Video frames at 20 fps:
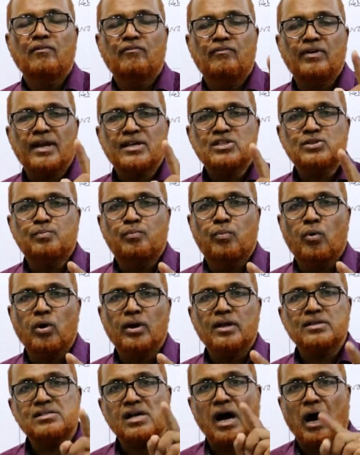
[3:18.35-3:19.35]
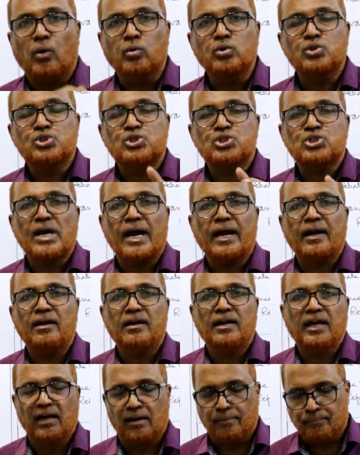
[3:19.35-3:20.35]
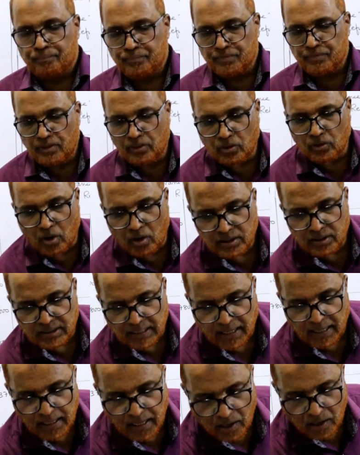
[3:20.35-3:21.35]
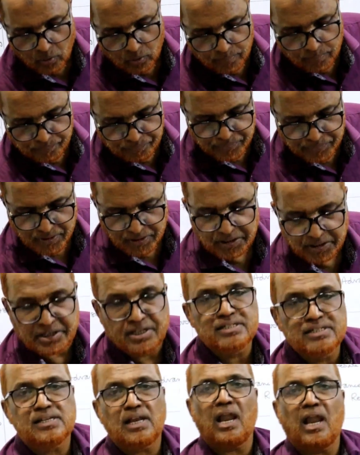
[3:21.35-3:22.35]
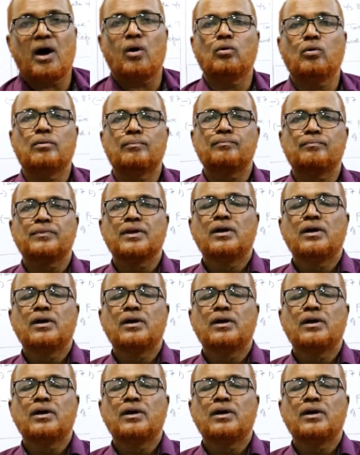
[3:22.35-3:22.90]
Whereas bonus outstanding, not allowed, disallowed.